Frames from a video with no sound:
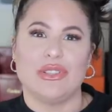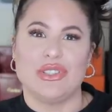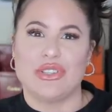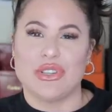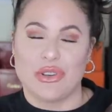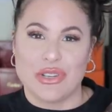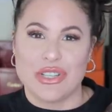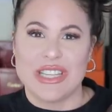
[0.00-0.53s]

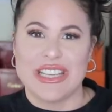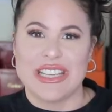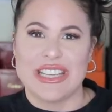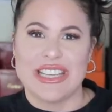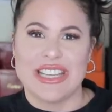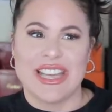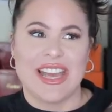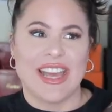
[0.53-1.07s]

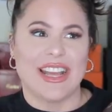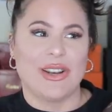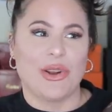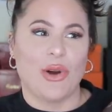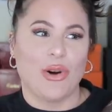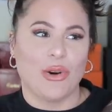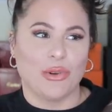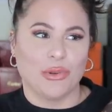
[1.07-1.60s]
dirty
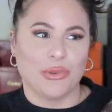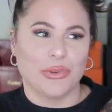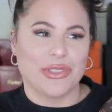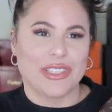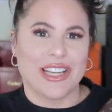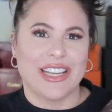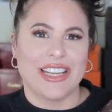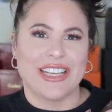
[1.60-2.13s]
and
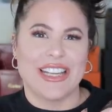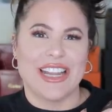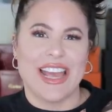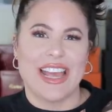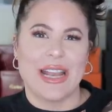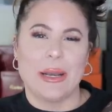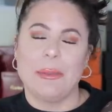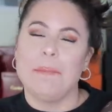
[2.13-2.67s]
old and
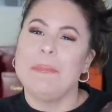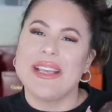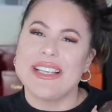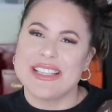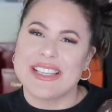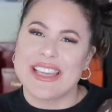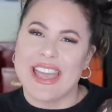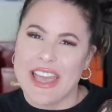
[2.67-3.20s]
and
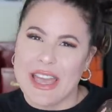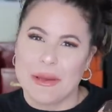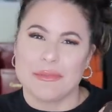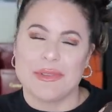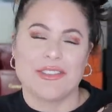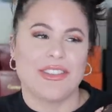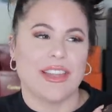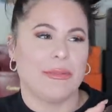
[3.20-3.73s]

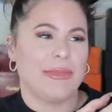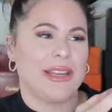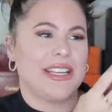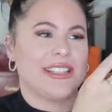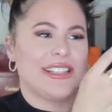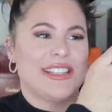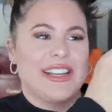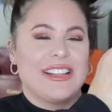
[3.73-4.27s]
miskept if that
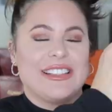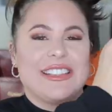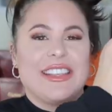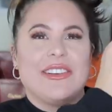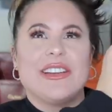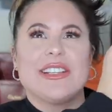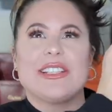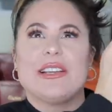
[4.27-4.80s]
makes sense
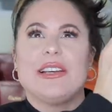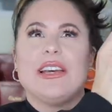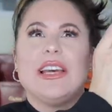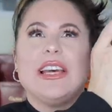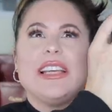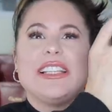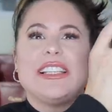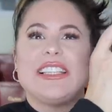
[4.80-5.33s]
there is a
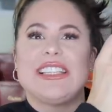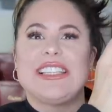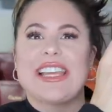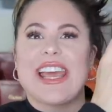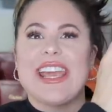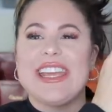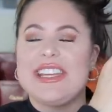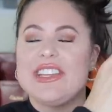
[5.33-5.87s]

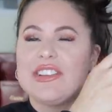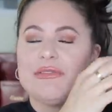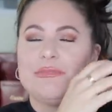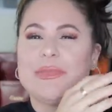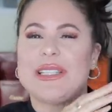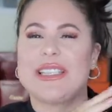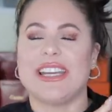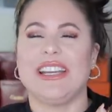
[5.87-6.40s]
stage of
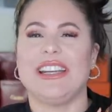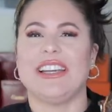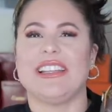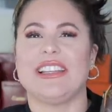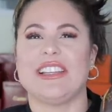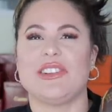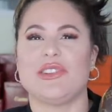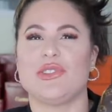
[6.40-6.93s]

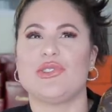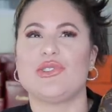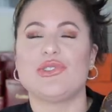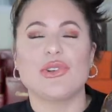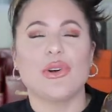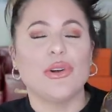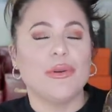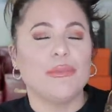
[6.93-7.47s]
patina that is
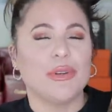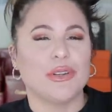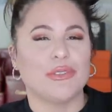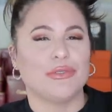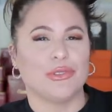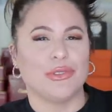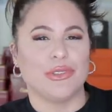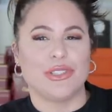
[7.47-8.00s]
so
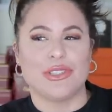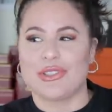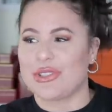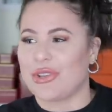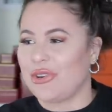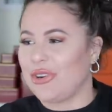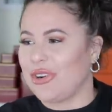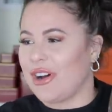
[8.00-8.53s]
beautiful and
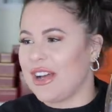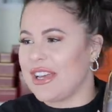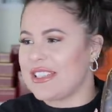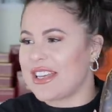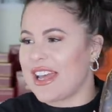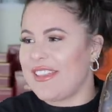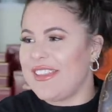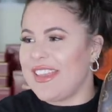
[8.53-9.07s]
so
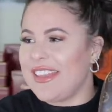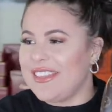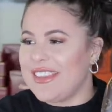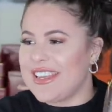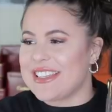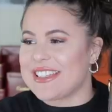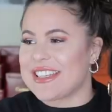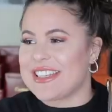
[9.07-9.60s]
nice and then
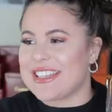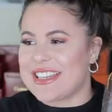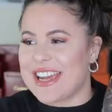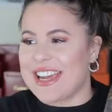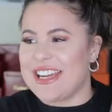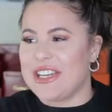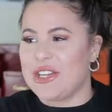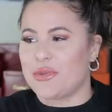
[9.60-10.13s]
there's a
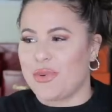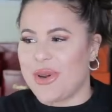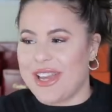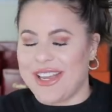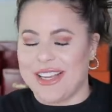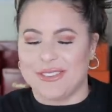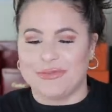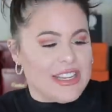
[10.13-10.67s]
stage
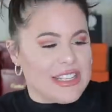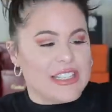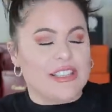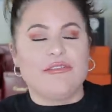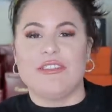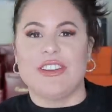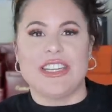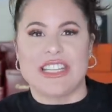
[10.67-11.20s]
where it's
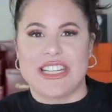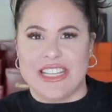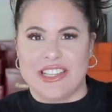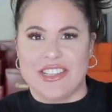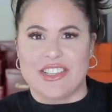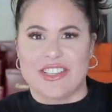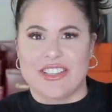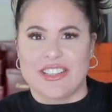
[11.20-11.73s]

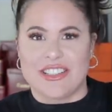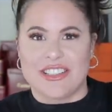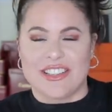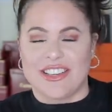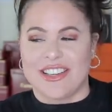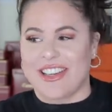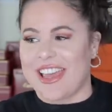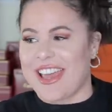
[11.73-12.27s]
vintage
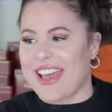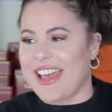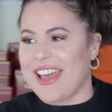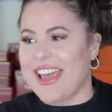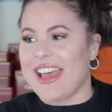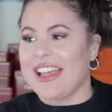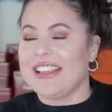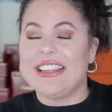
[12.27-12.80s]

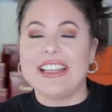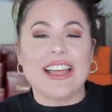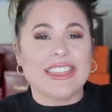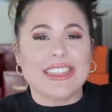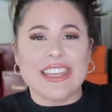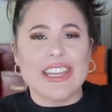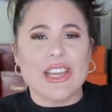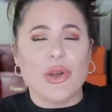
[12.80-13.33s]
okay and
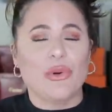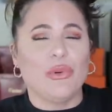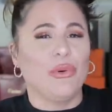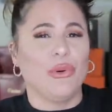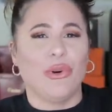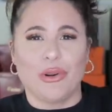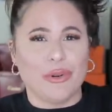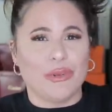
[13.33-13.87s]
nothing
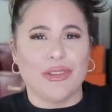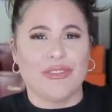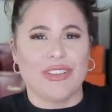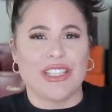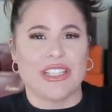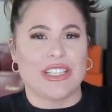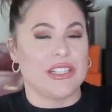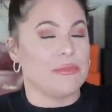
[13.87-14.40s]
wrong with
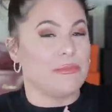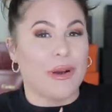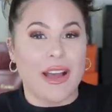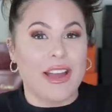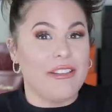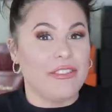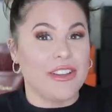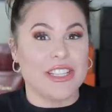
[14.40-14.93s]
vintage
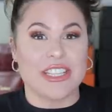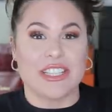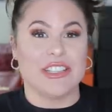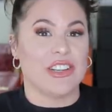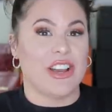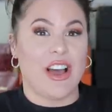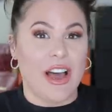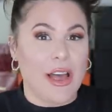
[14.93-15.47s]
buy
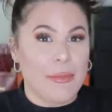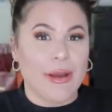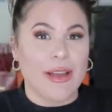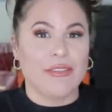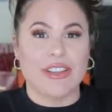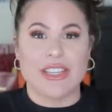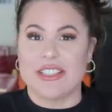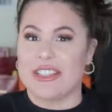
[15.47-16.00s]
vintage i
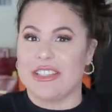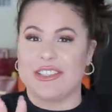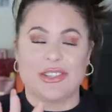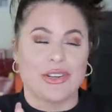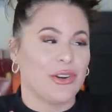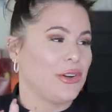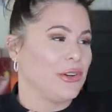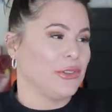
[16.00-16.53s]
buy
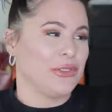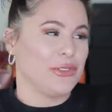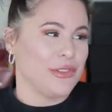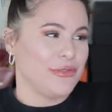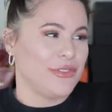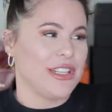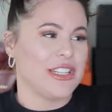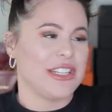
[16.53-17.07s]
vintage girl
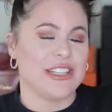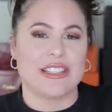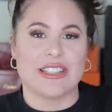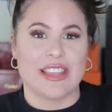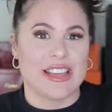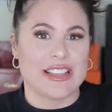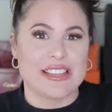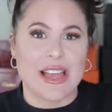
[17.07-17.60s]
do vintage
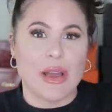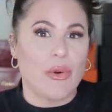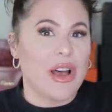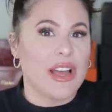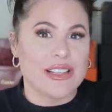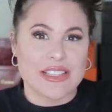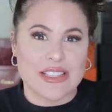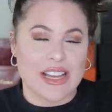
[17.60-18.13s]
that's how
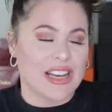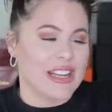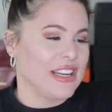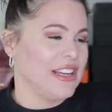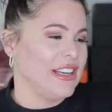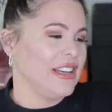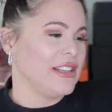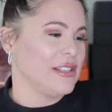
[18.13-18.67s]
i
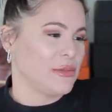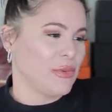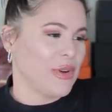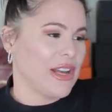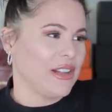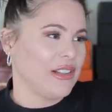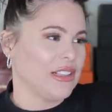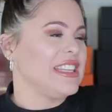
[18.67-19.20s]
started as
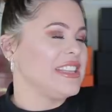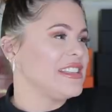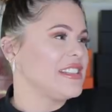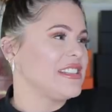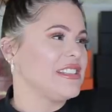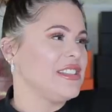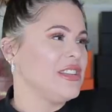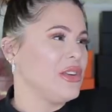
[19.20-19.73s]
well
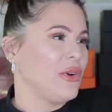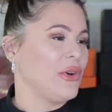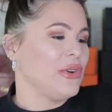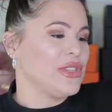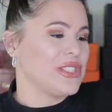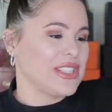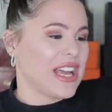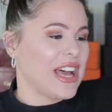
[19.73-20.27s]
this you know
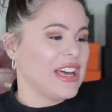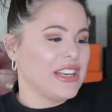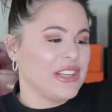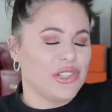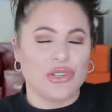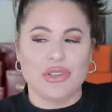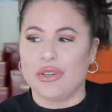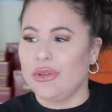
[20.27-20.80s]
started
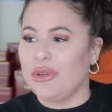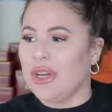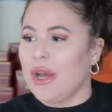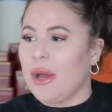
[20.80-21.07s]
new